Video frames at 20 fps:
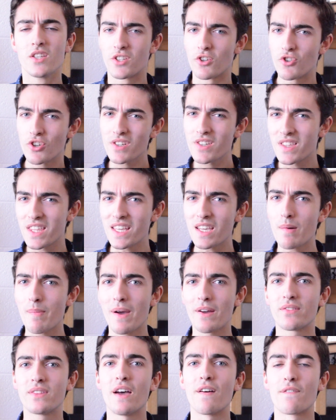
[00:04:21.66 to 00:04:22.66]
So just think
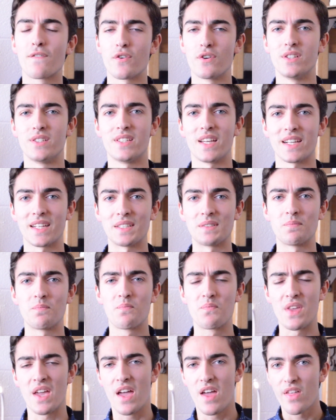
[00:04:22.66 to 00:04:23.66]
about that for a
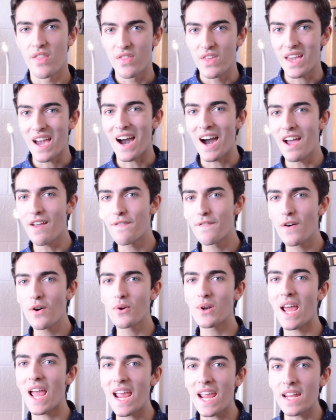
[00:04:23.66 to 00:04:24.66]
second. The
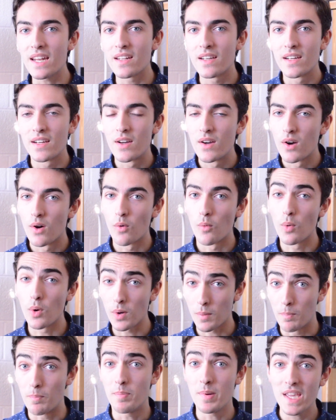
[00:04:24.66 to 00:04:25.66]
iPhone 8
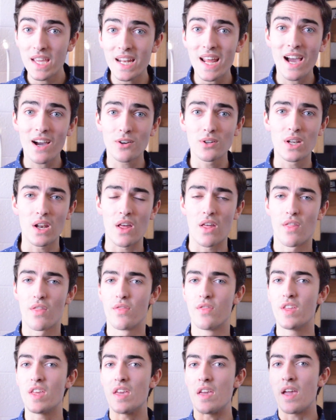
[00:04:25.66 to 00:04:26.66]
would beat out
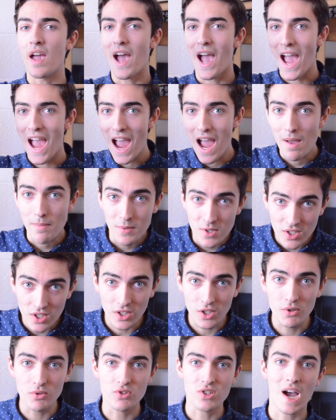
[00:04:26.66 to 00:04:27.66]
the
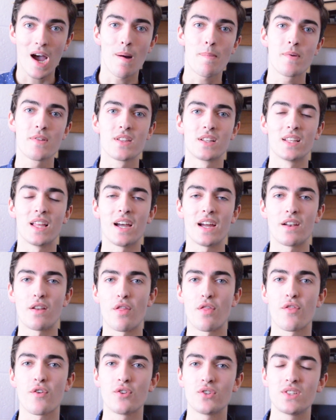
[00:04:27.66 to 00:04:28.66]
absolute top of the line
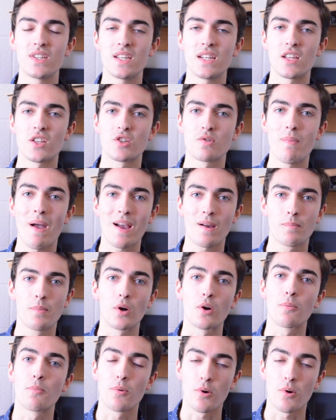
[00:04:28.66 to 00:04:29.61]
13 inch MacBook